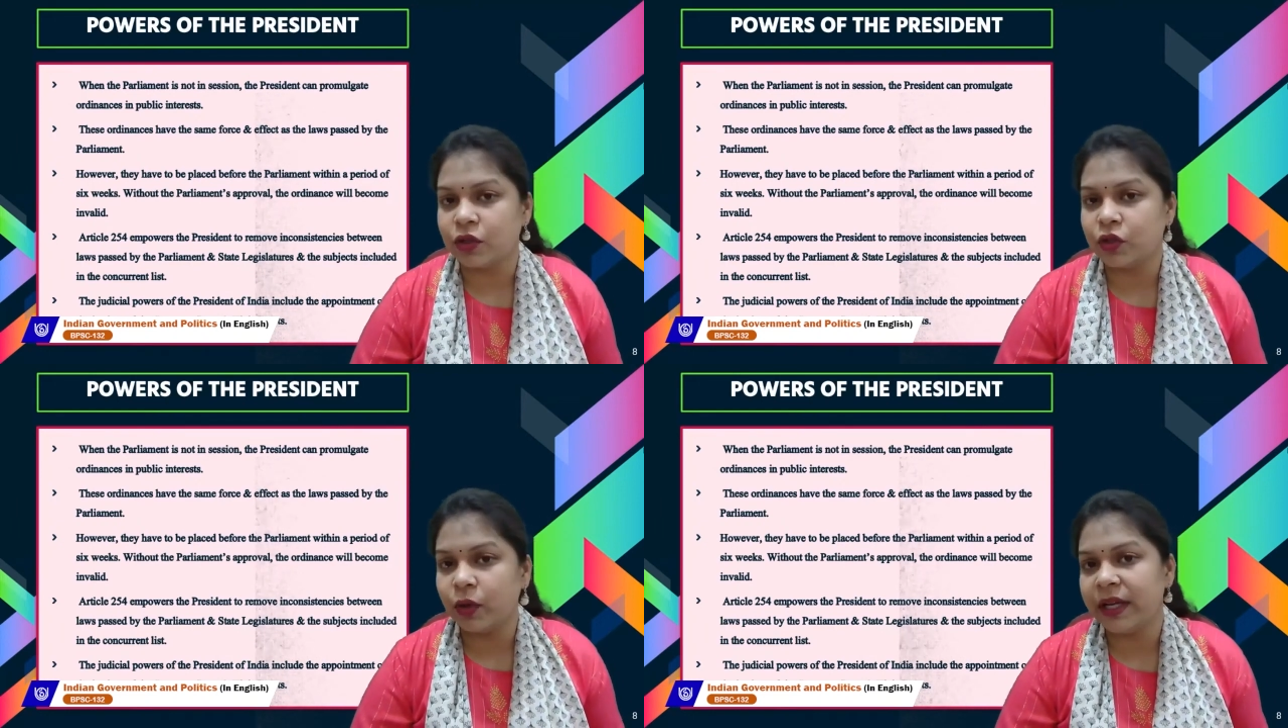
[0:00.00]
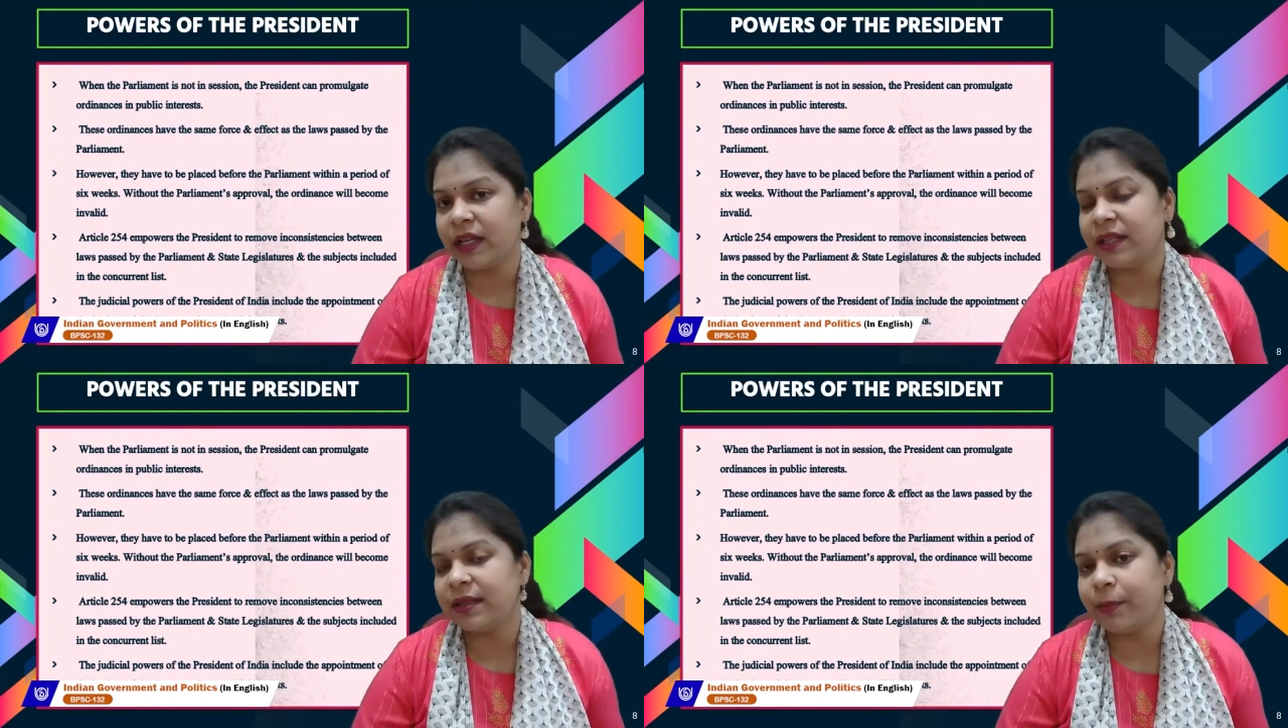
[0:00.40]
So, it
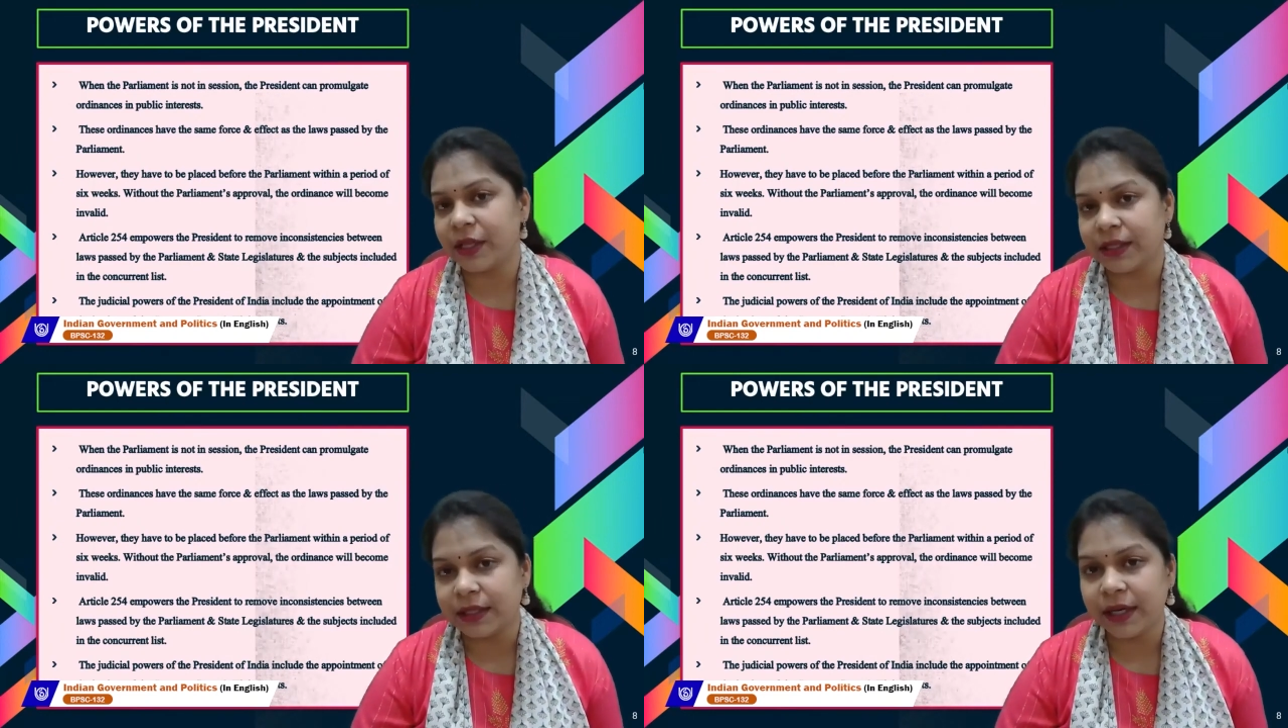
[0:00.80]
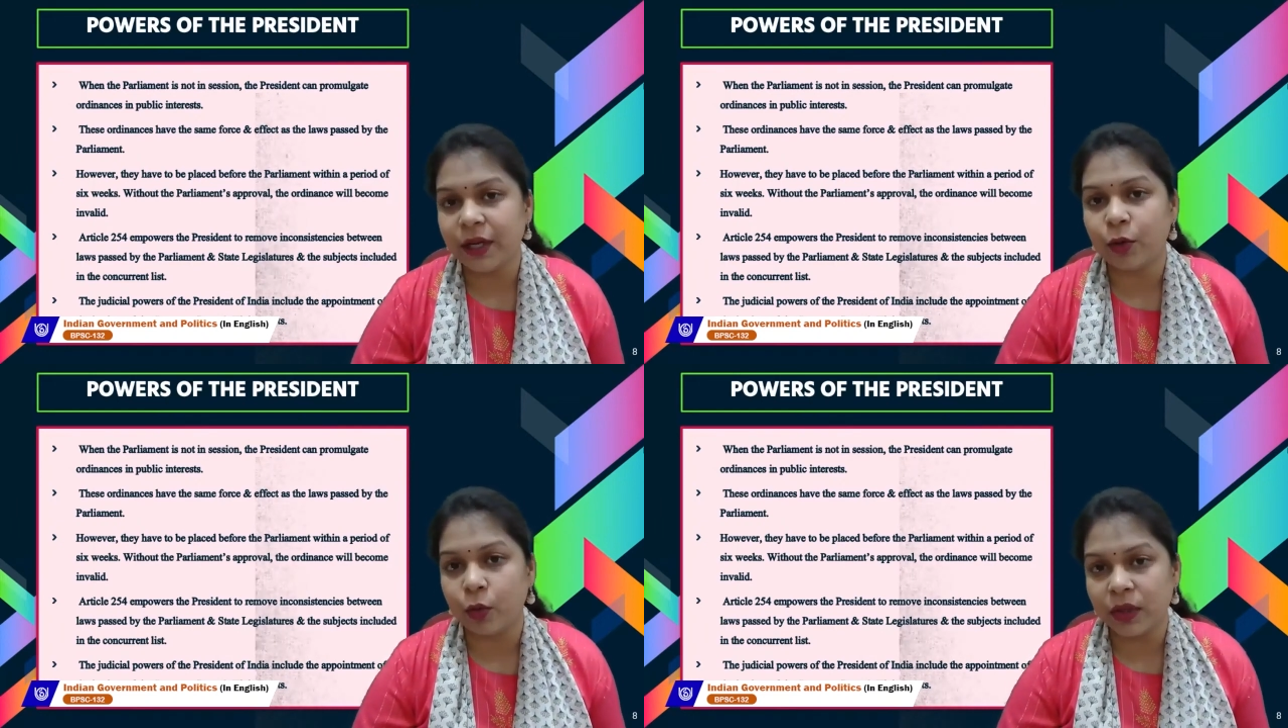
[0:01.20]
is the
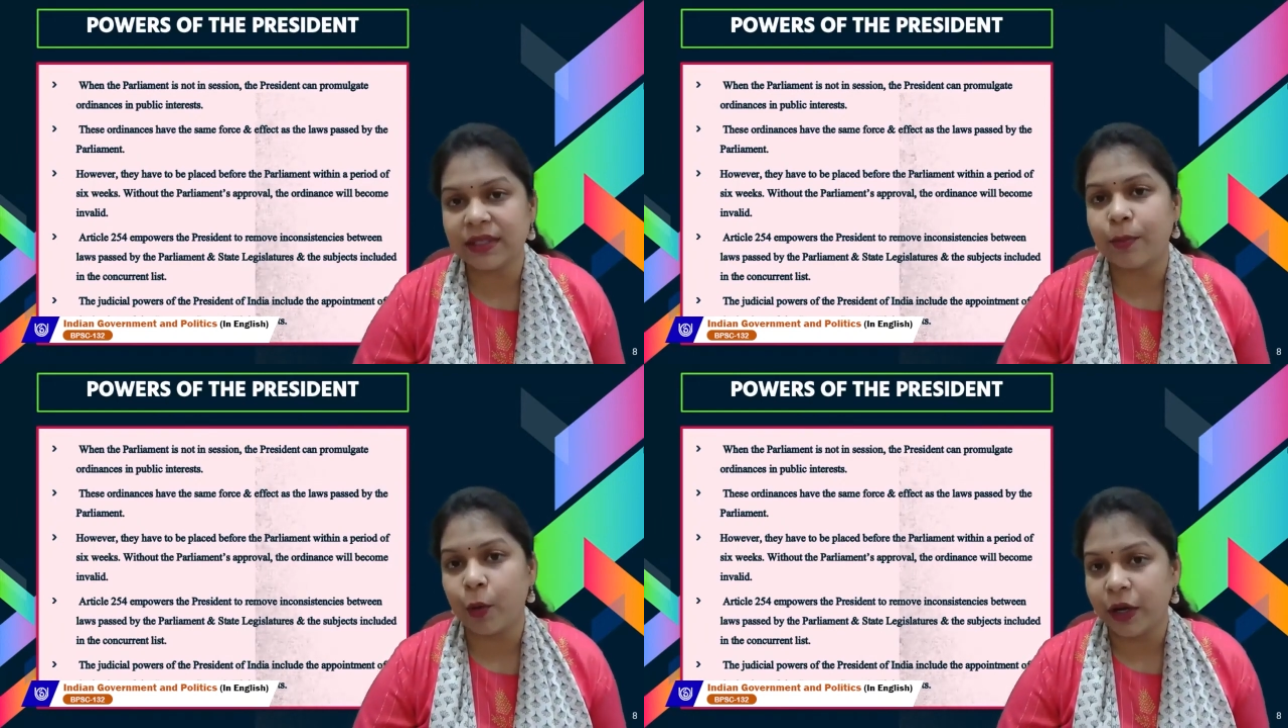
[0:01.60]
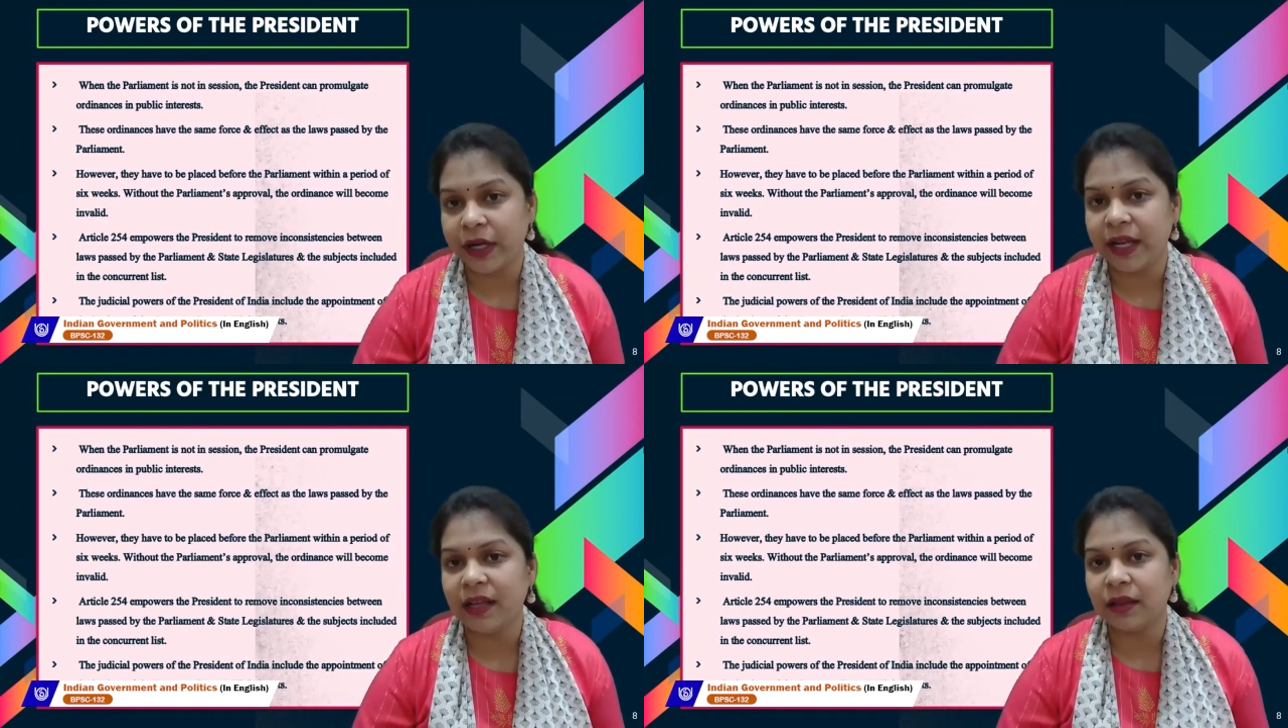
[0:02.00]
President who is
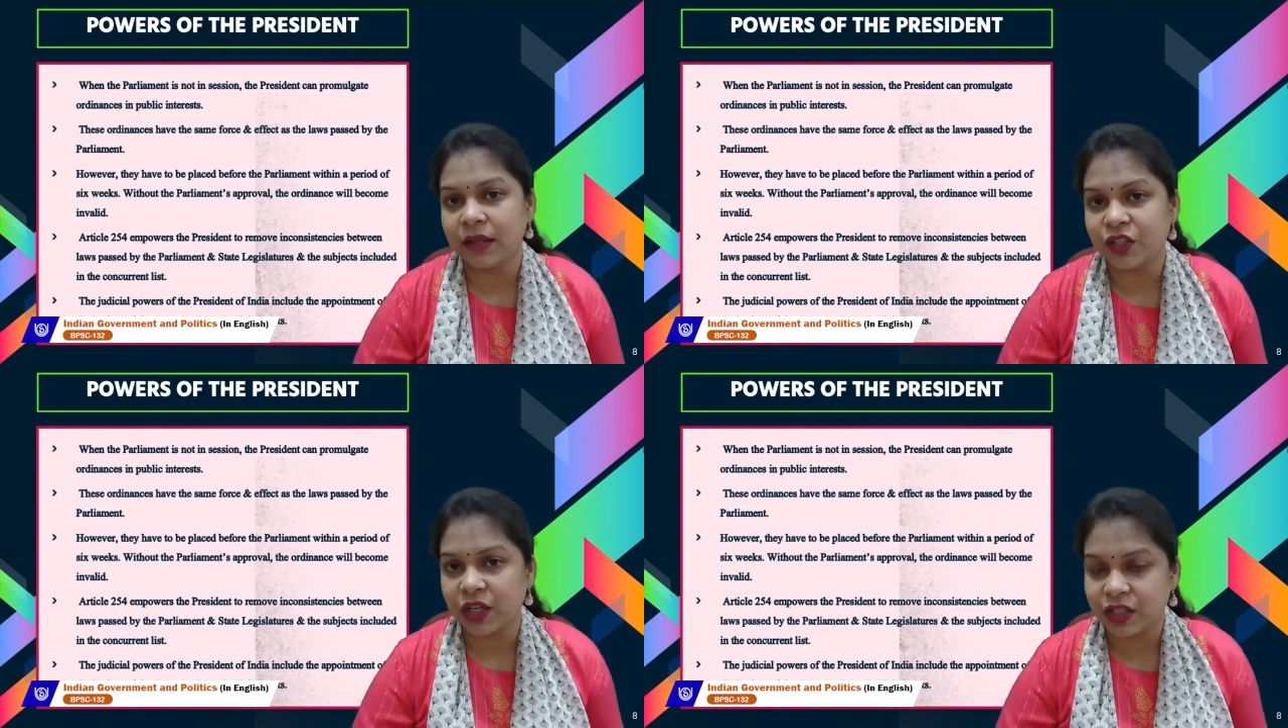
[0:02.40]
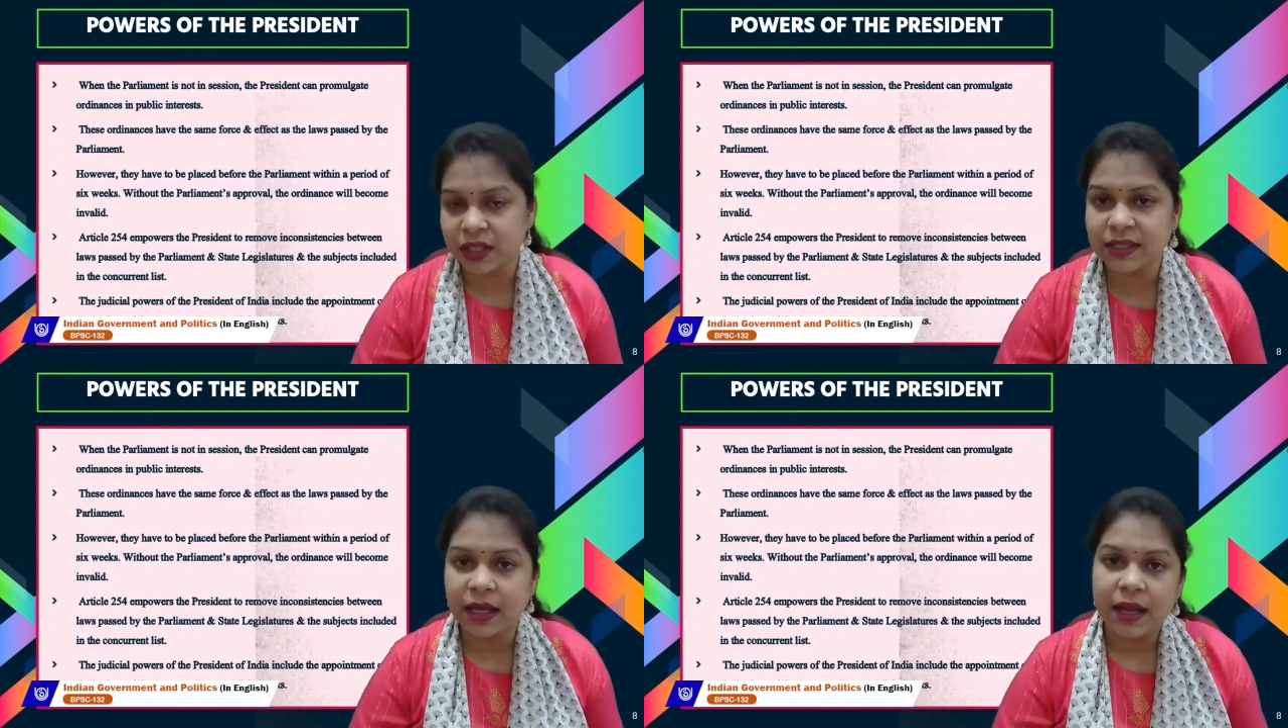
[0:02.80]
appointing the
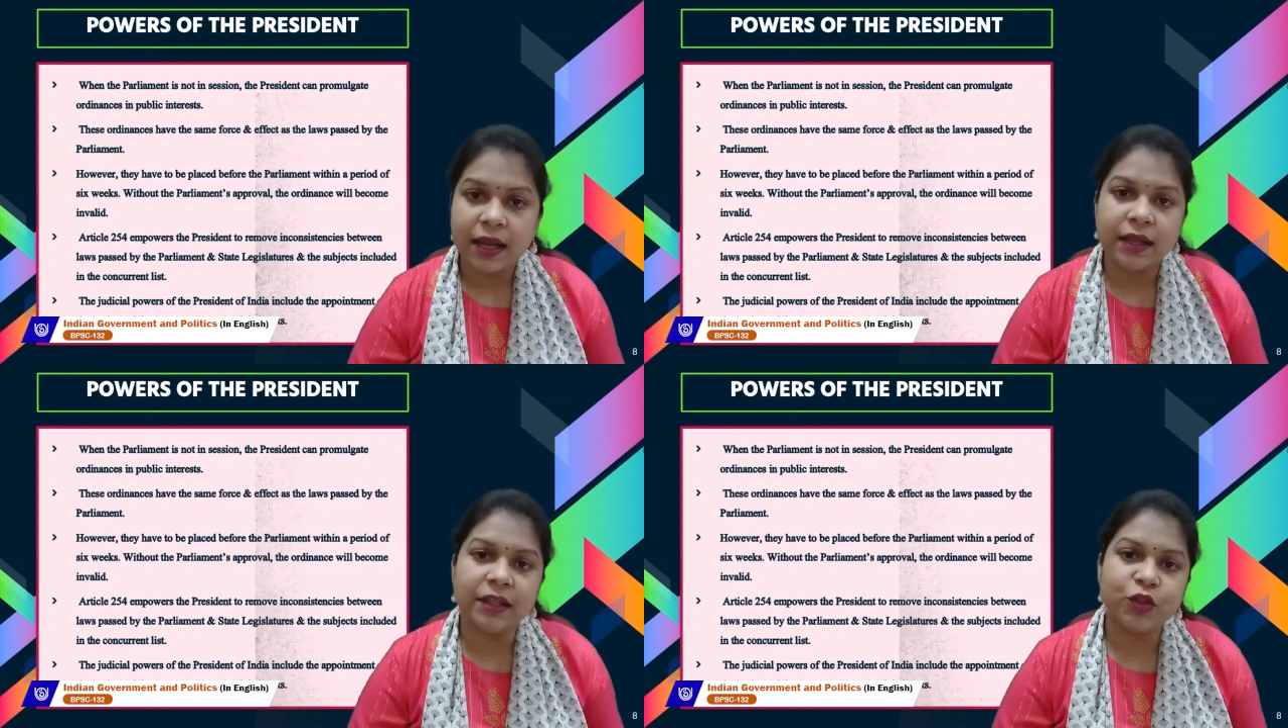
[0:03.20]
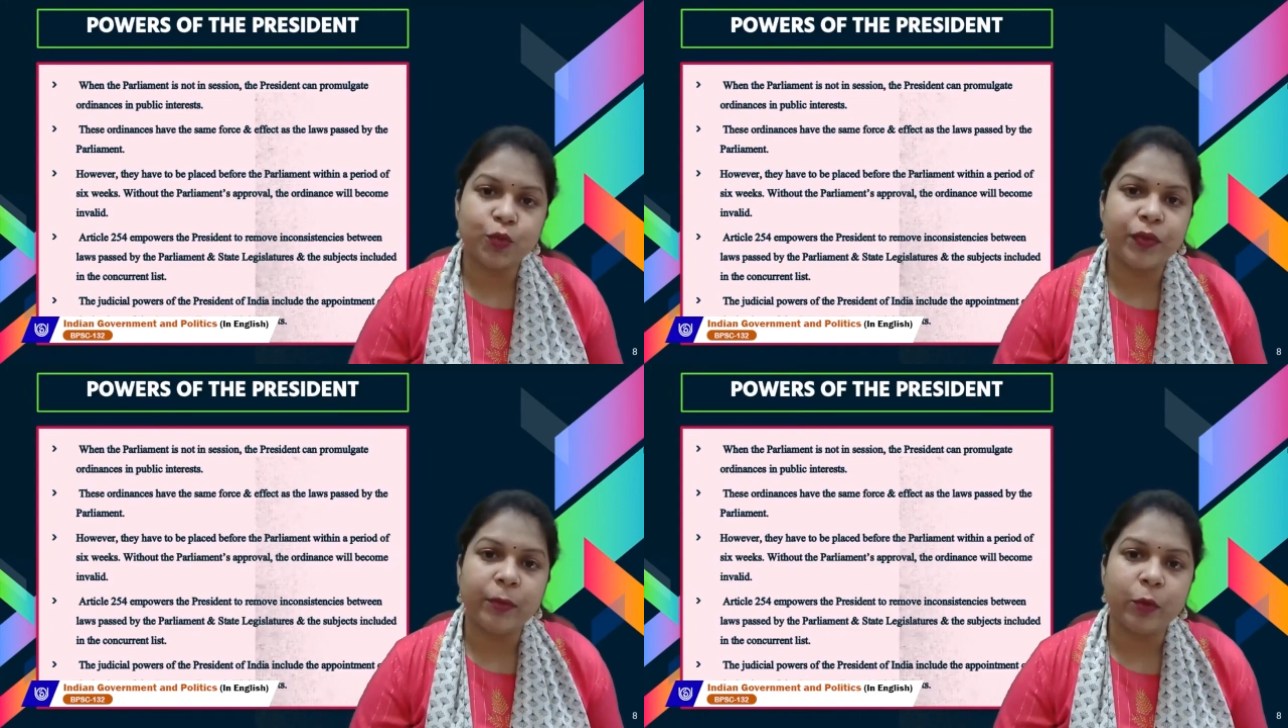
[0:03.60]
judges in the
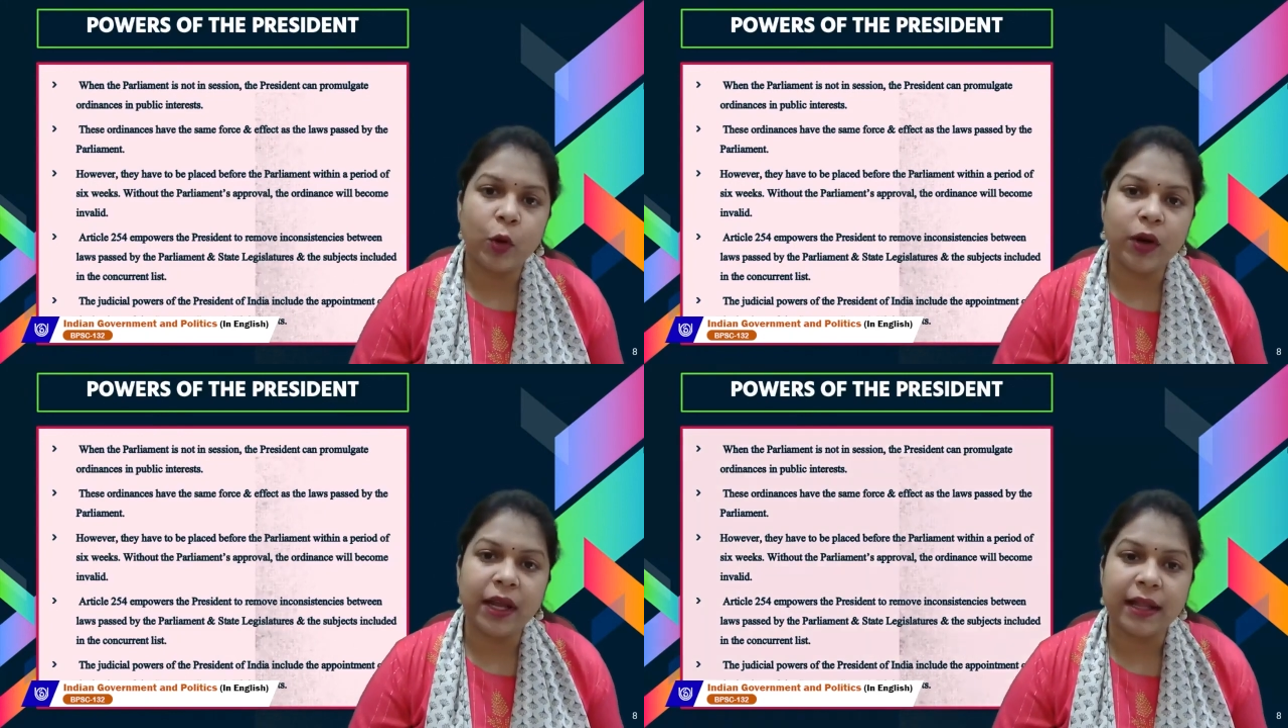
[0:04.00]
Supreme Court